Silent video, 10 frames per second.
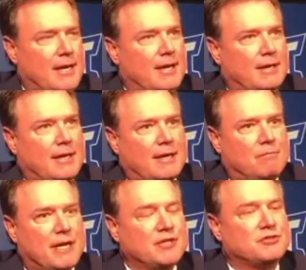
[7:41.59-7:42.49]

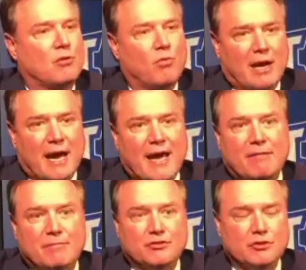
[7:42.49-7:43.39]
And based on what I
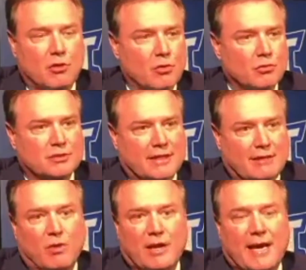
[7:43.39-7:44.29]
have been told
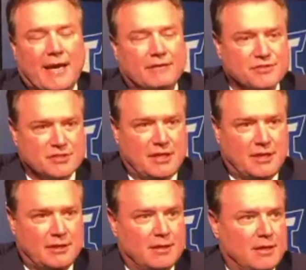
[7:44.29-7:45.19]
and what I have
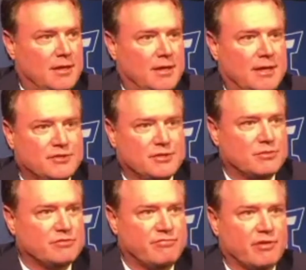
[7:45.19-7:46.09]
seen, is
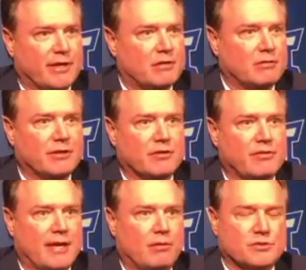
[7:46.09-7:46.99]
it was very
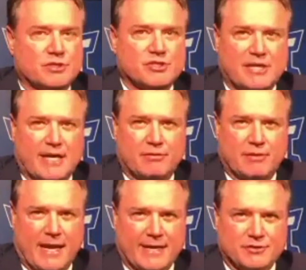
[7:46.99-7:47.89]
clear that it was a
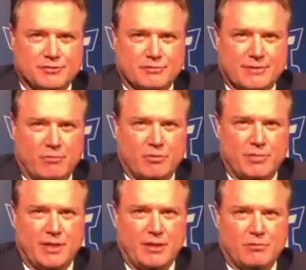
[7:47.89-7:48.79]
standard answer that
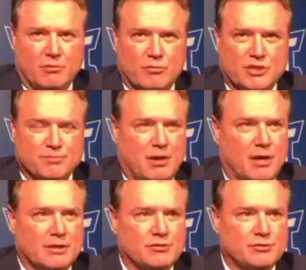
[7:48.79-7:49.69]
would be
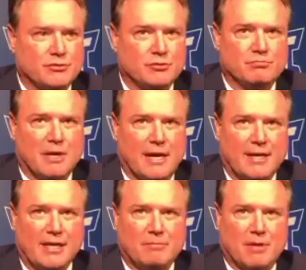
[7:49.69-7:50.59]
responded to
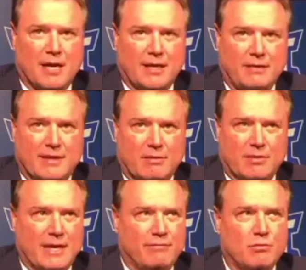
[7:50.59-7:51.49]
by anybody that
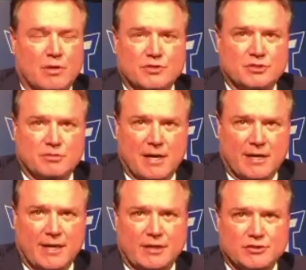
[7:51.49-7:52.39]
would have questions
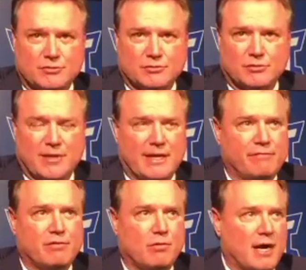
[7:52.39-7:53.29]
about any school that
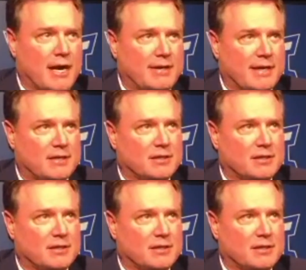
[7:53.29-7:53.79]
FOI